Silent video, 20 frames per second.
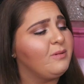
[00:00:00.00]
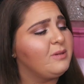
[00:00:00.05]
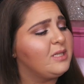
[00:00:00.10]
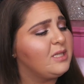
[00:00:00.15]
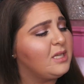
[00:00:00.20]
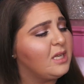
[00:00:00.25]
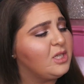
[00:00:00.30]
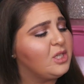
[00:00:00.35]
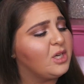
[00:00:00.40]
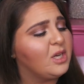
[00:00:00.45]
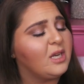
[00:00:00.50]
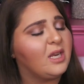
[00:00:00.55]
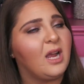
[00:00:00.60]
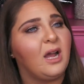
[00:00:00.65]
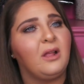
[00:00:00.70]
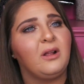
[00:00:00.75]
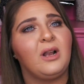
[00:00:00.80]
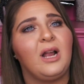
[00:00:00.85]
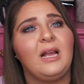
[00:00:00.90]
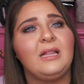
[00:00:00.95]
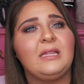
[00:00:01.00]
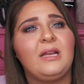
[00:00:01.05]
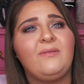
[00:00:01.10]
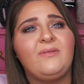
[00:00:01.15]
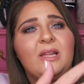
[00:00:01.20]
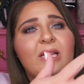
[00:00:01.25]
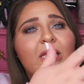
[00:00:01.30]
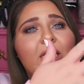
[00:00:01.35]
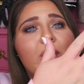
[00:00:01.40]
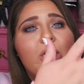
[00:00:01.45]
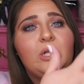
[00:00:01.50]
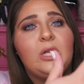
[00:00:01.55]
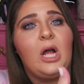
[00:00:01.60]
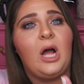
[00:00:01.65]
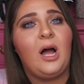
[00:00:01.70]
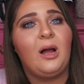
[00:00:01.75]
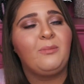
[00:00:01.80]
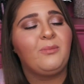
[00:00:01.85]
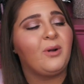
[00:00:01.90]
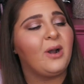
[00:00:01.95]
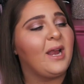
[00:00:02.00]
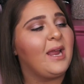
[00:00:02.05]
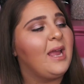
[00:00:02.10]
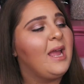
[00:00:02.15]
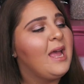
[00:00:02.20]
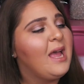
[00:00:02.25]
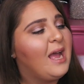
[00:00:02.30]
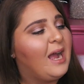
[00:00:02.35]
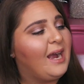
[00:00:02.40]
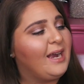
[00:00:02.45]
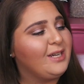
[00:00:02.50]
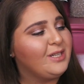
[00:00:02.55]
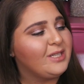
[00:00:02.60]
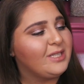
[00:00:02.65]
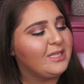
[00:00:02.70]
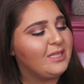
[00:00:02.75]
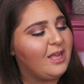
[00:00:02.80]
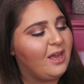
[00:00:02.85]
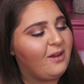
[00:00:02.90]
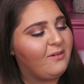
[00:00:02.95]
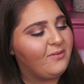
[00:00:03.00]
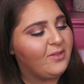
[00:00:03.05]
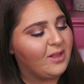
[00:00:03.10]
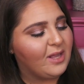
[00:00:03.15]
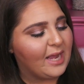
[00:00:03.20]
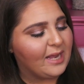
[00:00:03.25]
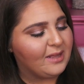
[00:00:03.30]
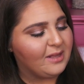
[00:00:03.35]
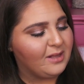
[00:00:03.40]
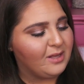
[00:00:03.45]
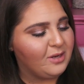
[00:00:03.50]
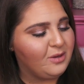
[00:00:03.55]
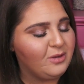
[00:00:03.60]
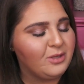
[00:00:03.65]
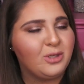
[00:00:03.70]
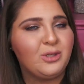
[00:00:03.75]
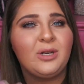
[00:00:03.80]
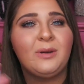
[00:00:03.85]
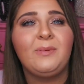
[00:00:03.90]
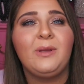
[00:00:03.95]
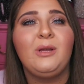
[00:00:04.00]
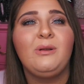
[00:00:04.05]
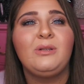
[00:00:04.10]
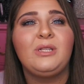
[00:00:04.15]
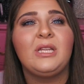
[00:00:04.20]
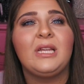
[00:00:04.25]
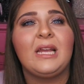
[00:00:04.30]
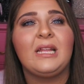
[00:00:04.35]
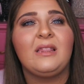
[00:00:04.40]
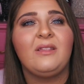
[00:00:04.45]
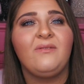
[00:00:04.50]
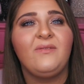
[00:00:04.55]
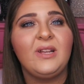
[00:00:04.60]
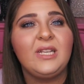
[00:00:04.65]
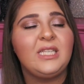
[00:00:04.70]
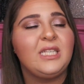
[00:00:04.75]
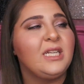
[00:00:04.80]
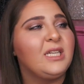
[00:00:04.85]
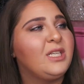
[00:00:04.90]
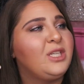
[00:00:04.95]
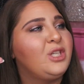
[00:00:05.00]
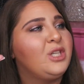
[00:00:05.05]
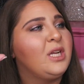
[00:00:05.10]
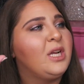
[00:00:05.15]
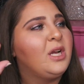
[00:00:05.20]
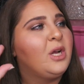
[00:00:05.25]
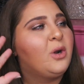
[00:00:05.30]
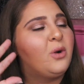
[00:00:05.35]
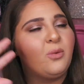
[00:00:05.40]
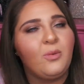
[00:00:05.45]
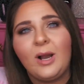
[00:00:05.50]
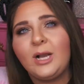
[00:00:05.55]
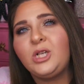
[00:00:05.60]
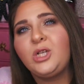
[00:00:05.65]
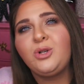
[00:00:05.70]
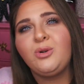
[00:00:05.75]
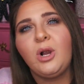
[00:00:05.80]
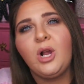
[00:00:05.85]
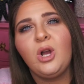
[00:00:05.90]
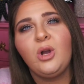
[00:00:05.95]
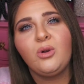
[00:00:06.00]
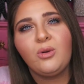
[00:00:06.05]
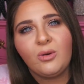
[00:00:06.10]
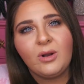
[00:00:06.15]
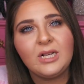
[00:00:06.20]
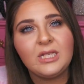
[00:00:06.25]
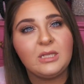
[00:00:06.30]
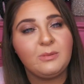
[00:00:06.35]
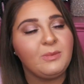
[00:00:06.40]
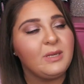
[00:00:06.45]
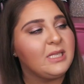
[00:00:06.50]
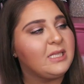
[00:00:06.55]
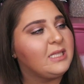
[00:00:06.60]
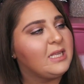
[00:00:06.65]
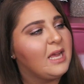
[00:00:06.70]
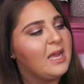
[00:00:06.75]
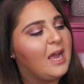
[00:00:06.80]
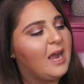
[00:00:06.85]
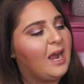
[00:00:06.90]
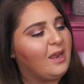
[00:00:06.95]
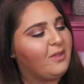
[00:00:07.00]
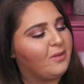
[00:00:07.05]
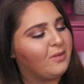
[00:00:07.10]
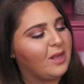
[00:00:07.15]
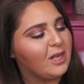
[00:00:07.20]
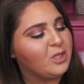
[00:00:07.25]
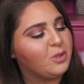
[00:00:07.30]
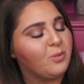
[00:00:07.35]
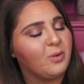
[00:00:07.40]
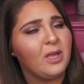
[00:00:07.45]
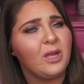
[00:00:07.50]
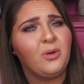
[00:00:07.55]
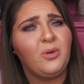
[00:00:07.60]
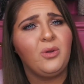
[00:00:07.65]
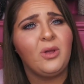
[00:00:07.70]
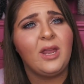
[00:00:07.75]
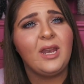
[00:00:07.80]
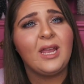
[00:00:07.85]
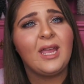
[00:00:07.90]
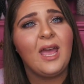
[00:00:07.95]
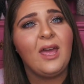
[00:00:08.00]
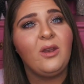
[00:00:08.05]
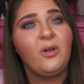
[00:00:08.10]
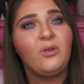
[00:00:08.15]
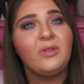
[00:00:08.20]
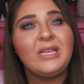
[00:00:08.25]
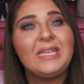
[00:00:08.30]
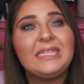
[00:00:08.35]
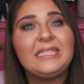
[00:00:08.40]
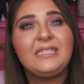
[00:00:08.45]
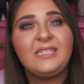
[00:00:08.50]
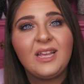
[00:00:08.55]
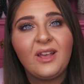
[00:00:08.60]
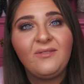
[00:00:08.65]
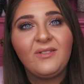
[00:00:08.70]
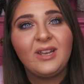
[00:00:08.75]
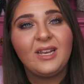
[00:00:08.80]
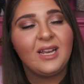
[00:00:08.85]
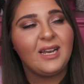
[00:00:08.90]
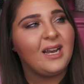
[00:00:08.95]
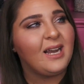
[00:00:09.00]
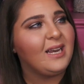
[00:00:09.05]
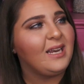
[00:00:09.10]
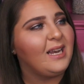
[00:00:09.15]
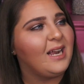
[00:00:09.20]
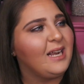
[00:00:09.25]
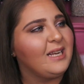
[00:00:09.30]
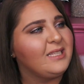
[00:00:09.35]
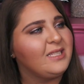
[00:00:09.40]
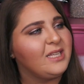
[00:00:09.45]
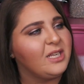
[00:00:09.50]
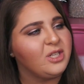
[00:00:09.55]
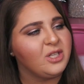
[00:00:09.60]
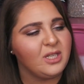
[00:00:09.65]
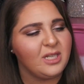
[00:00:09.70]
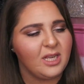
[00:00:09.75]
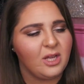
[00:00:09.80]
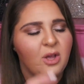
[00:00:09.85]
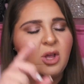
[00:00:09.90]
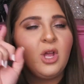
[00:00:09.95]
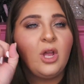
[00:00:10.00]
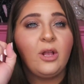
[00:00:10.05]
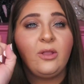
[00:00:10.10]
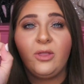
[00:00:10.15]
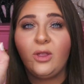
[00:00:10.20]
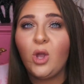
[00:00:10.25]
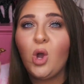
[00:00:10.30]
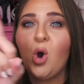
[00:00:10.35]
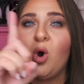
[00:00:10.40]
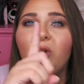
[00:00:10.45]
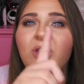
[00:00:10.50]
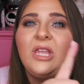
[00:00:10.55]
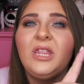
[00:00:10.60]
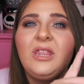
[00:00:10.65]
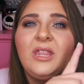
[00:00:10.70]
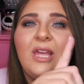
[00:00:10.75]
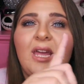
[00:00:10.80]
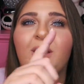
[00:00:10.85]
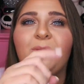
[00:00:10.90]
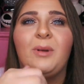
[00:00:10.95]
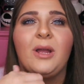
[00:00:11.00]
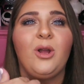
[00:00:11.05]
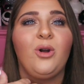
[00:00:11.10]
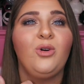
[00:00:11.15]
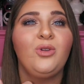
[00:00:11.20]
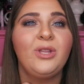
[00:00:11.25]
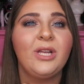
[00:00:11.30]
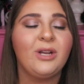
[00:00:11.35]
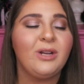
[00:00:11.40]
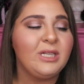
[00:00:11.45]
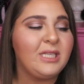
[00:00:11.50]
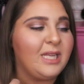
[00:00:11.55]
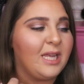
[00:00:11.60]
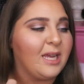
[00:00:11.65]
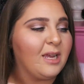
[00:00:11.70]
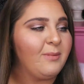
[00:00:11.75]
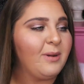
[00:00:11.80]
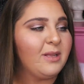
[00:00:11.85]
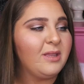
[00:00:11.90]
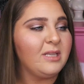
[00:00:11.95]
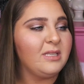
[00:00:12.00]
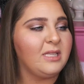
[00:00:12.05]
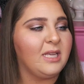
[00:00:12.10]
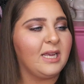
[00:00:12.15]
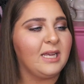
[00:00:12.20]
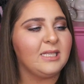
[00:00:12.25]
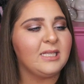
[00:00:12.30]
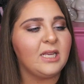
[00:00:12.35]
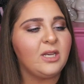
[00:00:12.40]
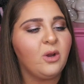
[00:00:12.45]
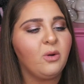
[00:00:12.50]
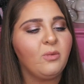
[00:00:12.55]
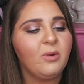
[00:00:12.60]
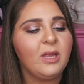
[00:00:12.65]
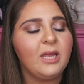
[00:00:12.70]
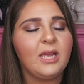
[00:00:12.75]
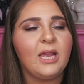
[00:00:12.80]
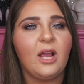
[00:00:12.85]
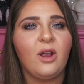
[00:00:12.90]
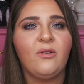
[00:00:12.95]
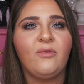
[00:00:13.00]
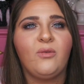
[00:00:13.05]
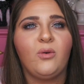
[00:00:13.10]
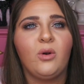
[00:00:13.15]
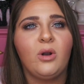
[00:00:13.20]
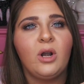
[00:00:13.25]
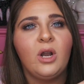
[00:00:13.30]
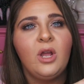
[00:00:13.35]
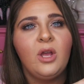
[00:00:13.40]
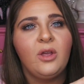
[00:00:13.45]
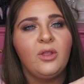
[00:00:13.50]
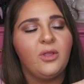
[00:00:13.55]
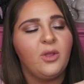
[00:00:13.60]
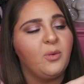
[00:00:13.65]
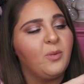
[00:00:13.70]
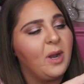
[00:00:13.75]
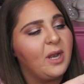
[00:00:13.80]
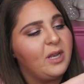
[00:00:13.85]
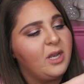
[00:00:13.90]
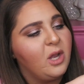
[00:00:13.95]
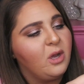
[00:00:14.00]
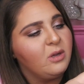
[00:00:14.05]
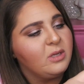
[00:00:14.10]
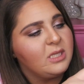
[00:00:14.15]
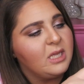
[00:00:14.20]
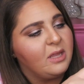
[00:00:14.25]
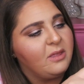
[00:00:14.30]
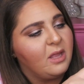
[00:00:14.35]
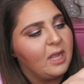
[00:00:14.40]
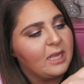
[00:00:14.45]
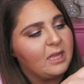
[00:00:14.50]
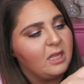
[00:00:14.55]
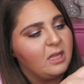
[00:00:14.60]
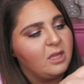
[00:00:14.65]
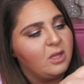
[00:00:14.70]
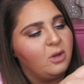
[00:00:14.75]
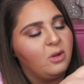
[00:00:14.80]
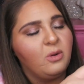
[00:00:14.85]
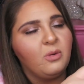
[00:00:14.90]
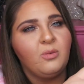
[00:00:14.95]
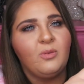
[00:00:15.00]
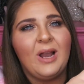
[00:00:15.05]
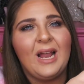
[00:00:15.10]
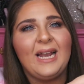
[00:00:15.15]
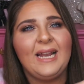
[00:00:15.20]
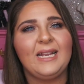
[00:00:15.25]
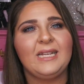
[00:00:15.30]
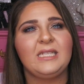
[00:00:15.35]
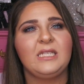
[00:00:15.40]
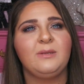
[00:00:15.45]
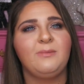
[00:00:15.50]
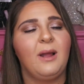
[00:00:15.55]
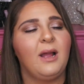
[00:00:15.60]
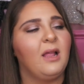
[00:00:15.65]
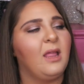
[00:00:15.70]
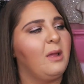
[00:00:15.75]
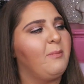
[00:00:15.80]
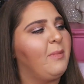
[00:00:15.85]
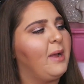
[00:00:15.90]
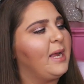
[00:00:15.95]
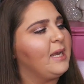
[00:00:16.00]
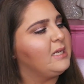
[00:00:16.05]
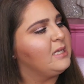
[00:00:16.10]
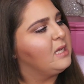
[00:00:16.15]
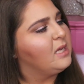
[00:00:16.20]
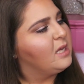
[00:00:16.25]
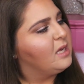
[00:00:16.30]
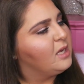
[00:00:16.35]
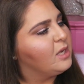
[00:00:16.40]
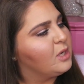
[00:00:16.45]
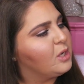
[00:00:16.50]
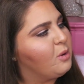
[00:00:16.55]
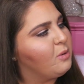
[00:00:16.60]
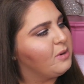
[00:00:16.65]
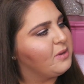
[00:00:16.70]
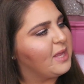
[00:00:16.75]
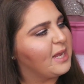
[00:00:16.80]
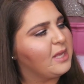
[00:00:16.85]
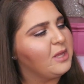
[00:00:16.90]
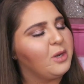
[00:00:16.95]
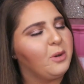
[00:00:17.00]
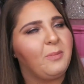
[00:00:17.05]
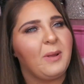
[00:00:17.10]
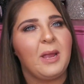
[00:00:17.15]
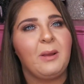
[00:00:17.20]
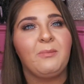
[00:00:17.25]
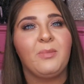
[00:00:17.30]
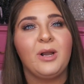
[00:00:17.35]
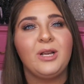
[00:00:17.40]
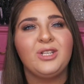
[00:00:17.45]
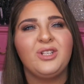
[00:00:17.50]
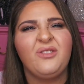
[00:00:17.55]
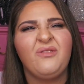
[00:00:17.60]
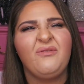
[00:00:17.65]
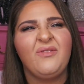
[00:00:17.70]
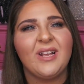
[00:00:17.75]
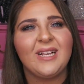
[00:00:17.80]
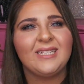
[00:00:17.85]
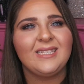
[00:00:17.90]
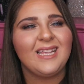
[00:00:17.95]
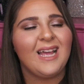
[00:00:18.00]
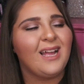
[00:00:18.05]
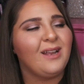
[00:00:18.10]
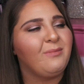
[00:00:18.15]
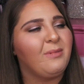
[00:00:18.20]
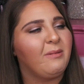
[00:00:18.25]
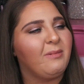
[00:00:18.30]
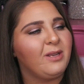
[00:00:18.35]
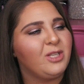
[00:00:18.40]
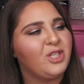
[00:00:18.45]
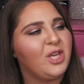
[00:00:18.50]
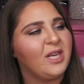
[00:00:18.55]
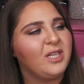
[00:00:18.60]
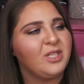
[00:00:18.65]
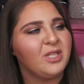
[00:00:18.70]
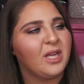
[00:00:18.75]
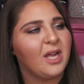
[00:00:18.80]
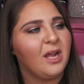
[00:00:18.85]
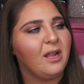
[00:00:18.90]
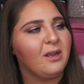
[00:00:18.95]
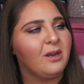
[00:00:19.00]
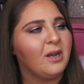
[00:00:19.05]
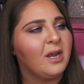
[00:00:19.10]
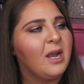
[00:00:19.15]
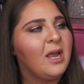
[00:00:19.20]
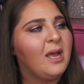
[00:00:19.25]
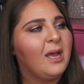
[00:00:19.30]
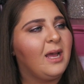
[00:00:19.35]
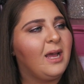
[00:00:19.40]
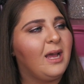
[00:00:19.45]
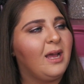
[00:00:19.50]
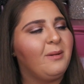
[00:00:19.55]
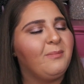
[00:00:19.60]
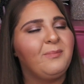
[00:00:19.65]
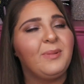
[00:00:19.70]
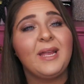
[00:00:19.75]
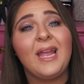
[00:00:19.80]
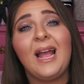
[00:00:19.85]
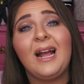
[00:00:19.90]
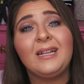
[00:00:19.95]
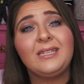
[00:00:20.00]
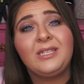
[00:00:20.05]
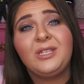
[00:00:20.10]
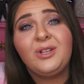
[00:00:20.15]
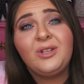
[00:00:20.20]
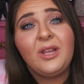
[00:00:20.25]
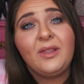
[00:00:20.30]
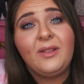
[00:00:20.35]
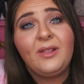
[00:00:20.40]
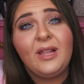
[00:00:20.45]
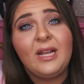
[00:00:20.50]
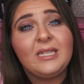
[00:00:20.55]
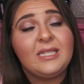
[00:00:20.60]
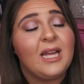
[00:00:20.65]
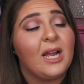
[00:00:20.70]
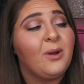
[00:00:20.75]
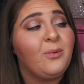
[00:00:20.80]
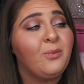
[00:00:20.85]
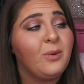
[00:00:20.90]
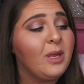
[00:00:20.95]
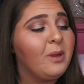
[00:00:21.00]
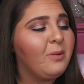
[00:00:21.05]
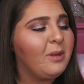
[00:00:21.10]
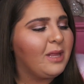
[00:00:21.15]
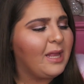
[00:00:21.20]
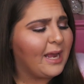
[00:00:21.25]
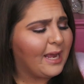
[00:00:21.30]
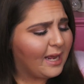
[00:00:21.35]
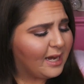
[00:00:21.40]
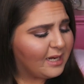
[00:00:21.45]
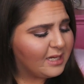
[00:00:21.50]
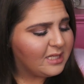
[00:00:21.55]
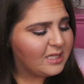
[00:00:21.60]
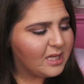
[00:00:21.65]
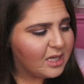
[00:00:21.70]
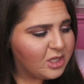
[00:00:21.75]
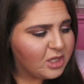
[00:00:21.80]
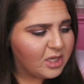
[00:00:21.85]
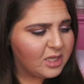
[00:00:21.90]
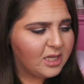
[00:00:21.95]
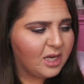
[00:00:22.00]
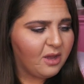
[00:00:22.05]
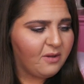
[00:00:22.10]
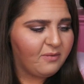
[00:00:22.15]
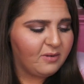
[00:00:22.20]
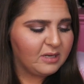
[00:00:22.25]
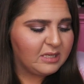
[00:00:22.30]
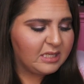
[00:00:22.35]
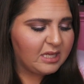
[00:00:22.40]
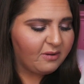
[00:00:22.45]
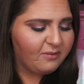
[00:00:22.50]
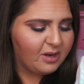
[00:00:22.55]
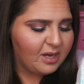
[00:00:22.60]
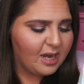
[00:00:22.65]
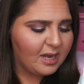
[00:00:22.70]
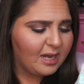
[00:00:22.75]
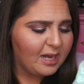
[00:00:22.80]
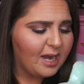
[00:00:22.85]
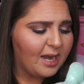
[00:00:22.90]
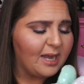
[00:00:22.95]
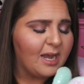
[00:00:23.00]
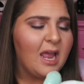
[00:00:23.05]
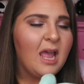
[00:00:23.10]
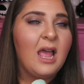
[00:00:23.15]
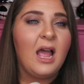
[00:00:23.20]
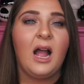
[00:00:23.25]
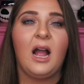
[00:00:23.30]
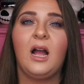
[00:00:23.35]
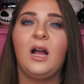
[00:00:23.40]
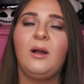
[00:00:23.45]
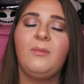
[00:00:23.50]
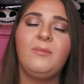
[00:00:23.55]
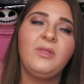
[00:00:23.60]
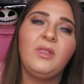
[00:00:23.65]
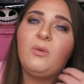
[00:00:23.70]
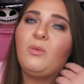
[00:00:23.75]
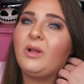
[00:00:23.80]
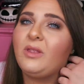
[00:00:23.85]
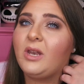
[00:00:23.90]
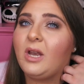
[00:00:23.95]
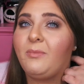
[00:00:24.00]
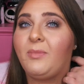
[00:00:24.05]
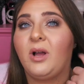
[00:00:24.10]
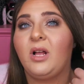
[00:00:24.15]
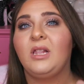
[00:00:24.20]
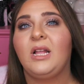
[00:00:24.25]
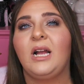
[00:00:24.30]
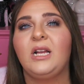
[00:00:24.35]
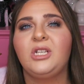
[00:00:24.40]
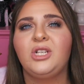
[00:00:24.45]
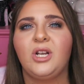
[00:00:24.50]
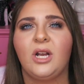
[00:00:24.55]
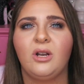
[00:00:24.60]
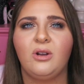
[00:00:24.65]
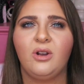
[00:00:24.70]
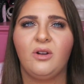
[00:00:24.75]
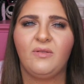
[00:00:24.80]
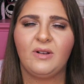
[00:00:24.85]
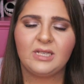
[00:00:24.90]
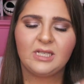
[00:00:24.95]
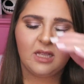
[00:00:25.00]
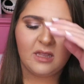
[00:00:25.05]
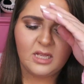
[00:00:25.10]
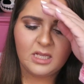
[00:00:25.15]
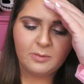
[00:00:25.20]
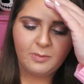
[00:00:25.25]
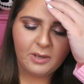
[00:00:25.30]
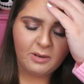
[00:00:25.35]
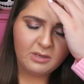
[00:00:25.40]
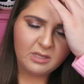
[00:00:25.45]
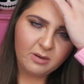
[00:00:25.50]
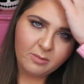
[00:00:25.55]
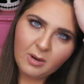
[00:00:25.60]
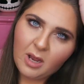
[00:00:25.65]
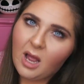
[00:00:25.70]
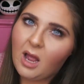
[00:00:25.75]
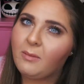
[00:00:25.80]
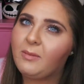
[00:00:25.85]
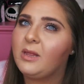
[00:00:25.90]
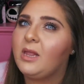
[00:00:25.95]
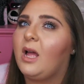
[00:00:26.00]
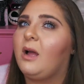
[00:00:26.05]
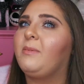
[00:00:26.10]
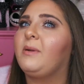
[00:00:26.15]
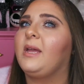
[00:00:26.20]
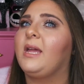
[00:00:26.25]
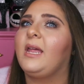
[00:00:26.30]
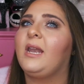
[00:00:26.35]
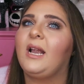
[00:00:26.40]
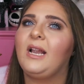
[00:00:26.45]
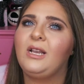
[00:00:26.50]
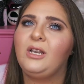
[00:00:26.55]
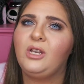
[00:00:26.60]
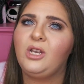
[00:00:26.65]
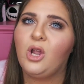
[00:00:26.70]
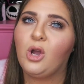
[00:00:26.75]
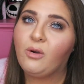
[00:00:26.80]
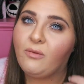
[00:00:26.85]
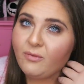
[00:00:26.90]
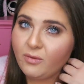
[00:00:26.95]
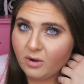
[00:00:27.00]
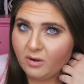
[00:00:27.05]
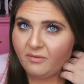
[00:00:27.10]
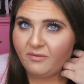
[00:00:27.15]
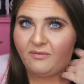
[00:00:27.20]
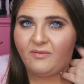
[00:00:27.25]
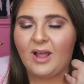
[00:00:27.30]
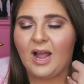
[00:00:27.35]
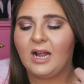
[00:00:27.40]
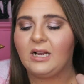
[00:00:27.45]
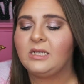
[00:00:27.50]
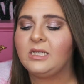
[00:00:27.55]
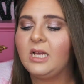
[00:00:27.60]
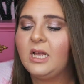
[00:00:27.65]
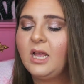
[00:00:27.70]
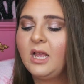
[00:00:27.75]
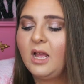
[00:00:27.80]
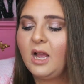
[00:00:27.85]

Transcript: It was such a good color. I love like the little ombre. I just love the the little tribute to like the vintage retro Christmas. I think that's really cool. And again, only $7.99. Such a good deal. The only thing, my only critique about this thing is I don't really care for the red nose and like the little red smile. I might go in with like a little paintbrush and fix that and maybe change the color. But yeah, still nonetheless, I really, really like it. And it's such a good deal for $7.99. The one that I bought last year, I don't know if I said this, but it was from Hobby Lobby, and I know for a fact,